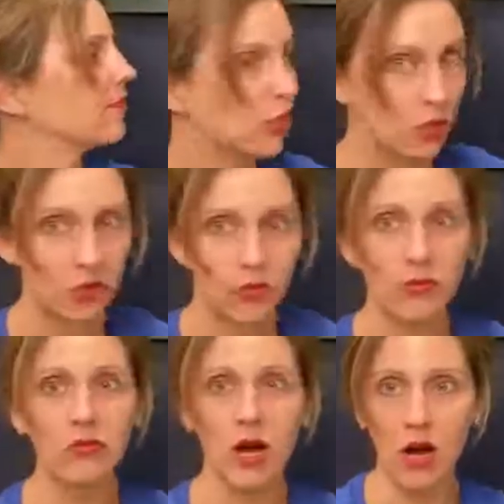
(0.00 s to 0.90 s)

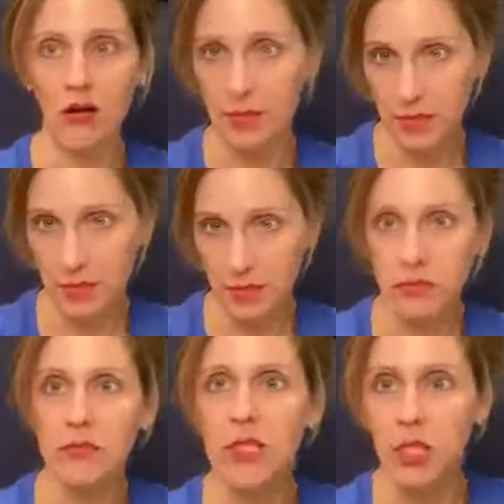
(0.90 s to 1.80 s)
You are a people.
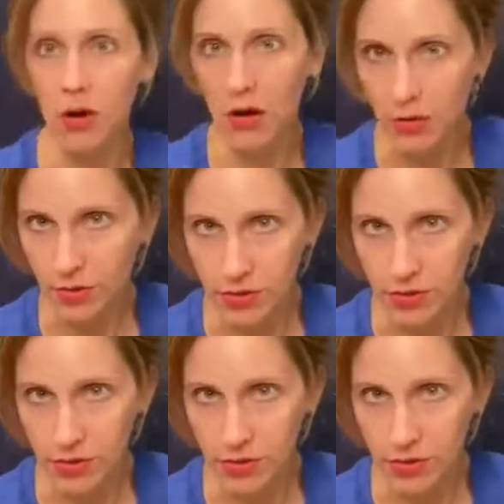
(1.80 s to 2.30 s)
You are a